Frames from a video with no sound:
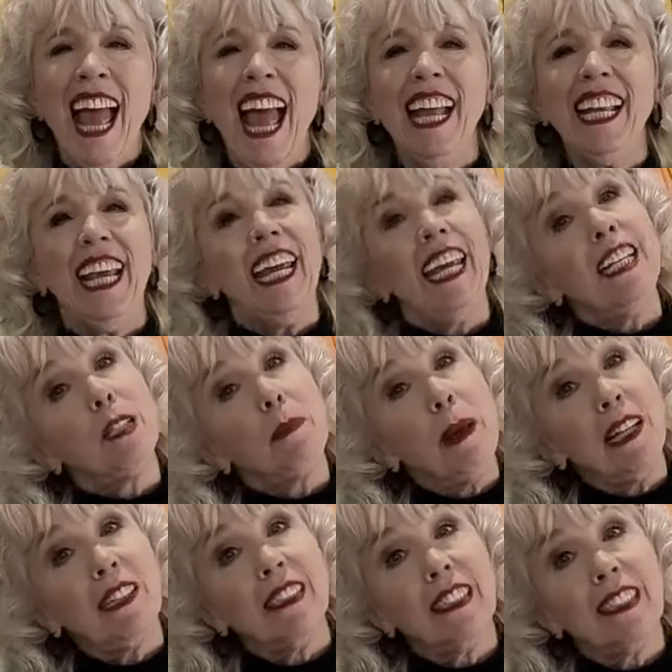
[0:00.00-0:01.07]
And he's
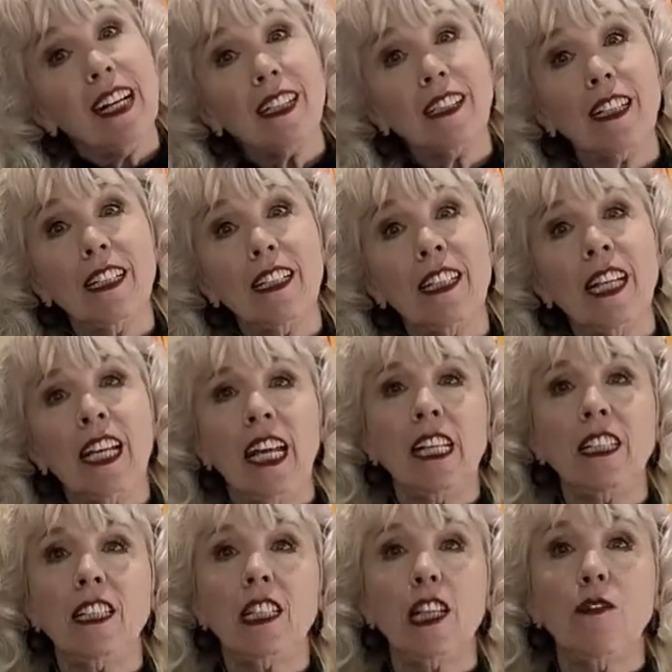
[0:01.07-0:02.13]
been inducted
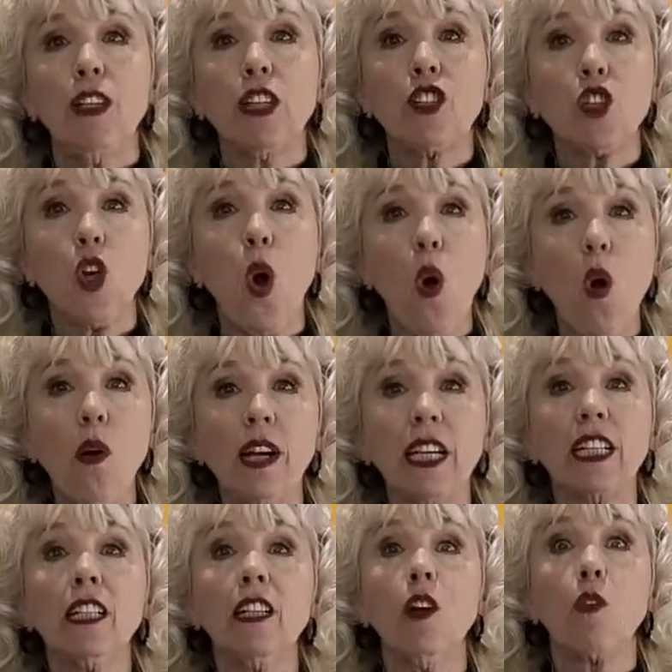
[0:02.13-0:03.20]
into the
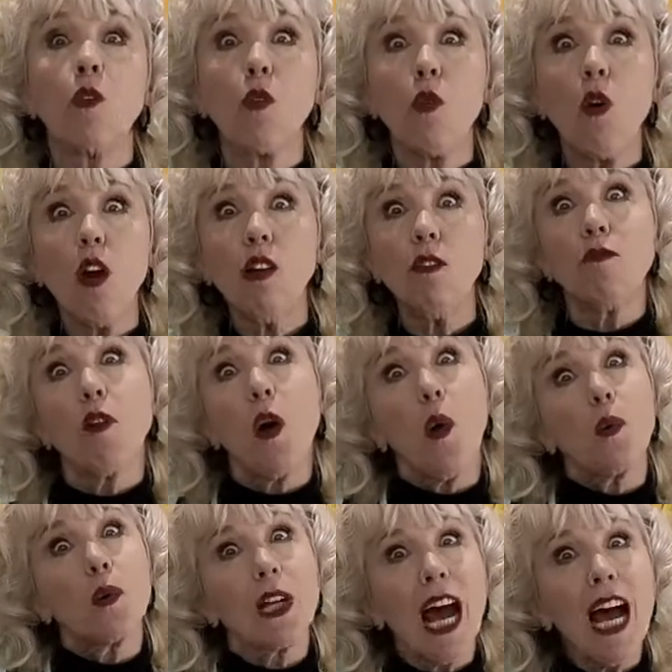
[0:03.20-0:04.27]
Victorian Rock and
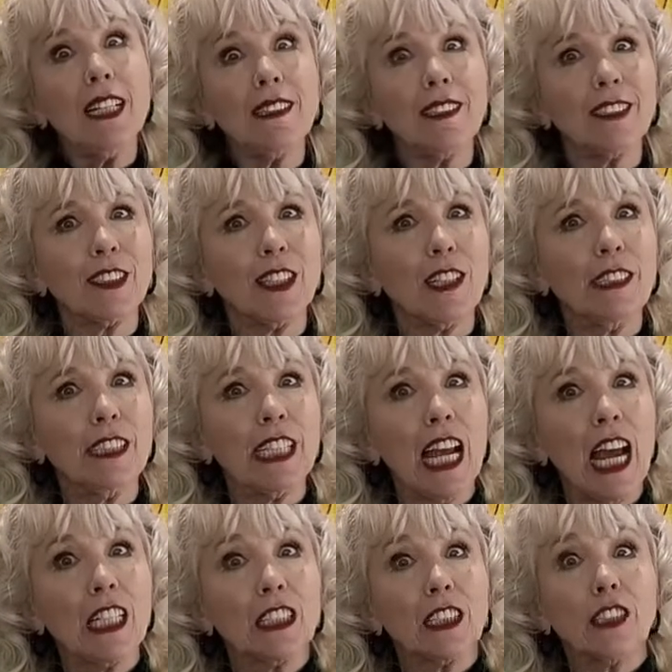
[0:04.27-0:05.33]
Roll Dance
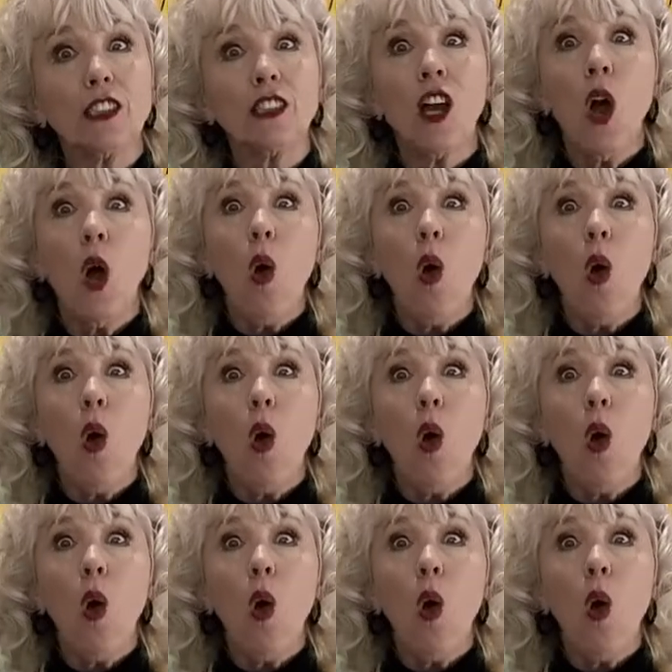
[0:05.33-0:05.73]
Association's